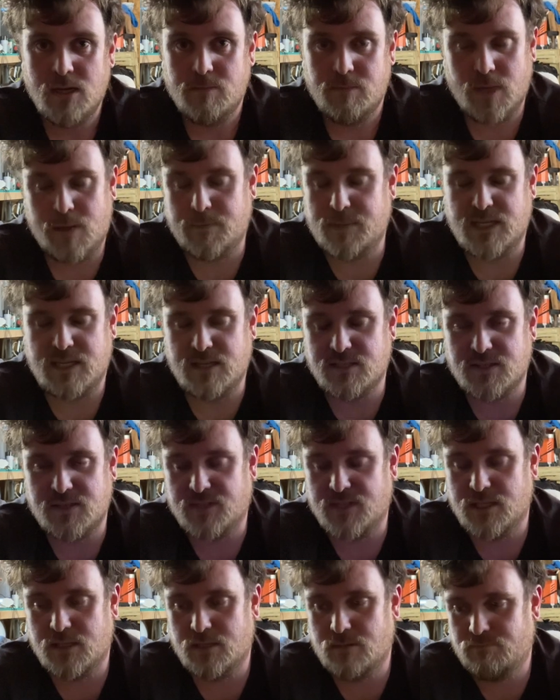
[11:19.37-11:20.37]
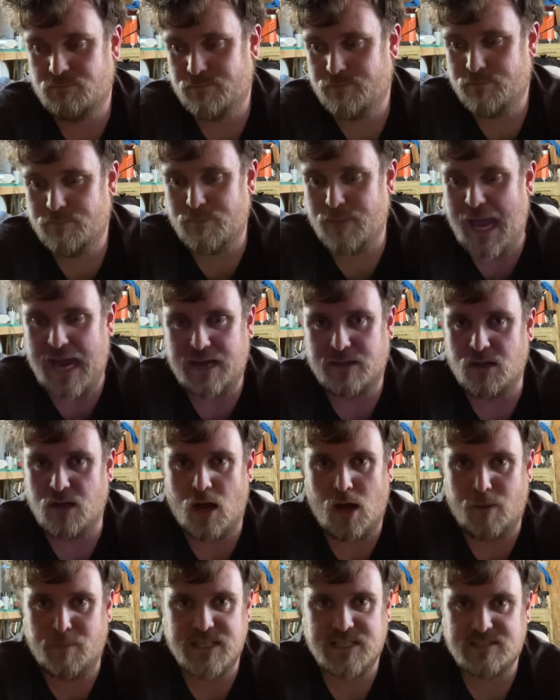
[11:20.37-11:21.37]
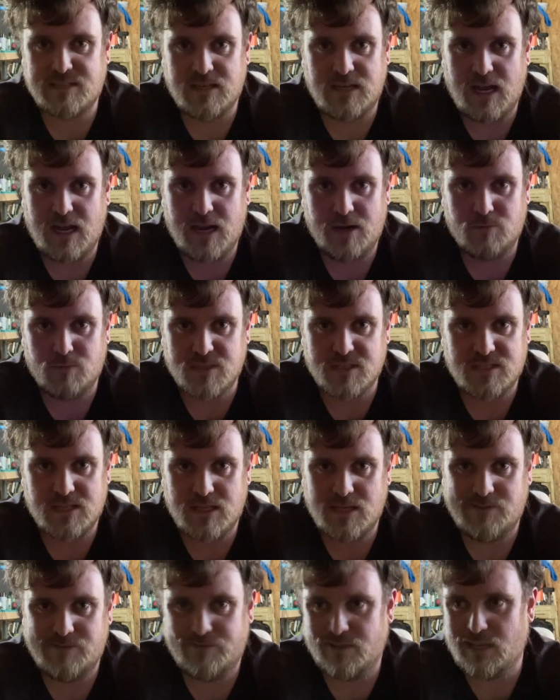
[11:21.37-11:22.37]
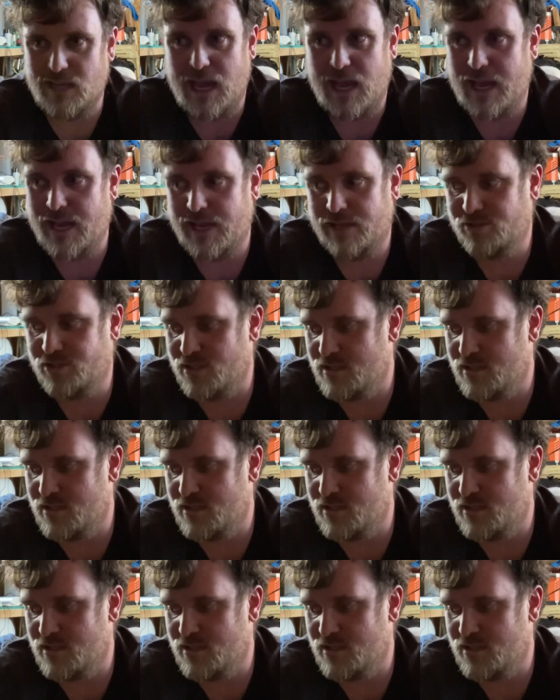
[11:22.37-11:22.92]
But because of the bad comments that I had received, I